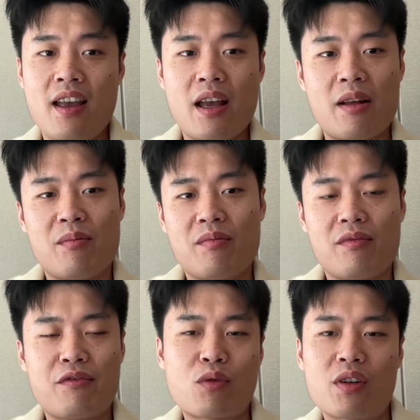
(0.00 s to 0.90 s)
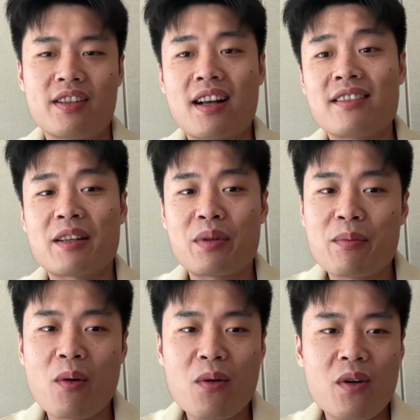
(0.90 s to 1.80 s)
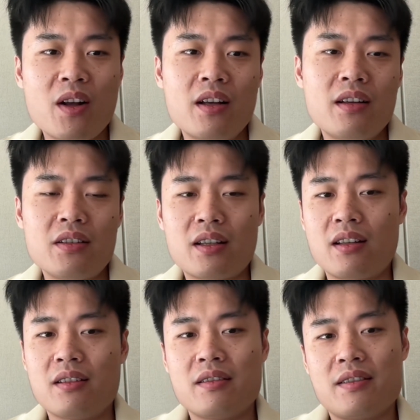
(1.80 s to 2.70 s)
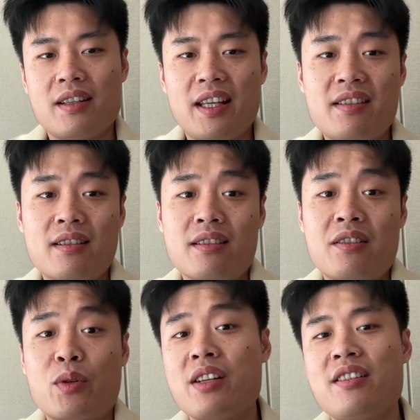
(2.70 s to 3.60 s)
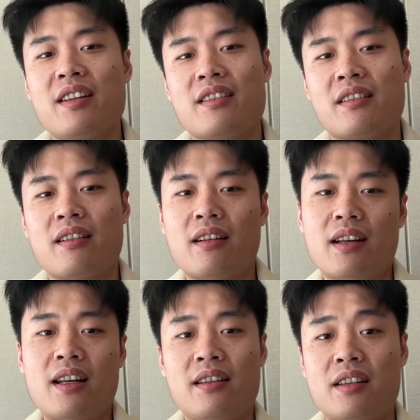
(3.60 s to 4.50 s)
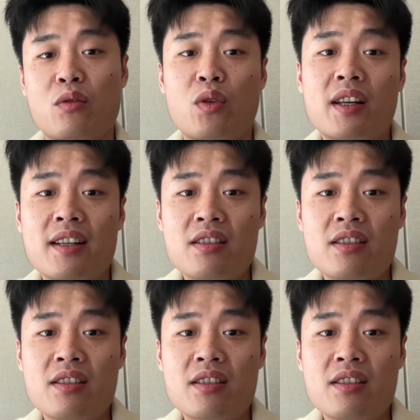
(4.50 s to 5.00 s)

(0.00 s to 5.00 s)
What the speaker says: And for non-tech people, it's a spreadsheet and quickly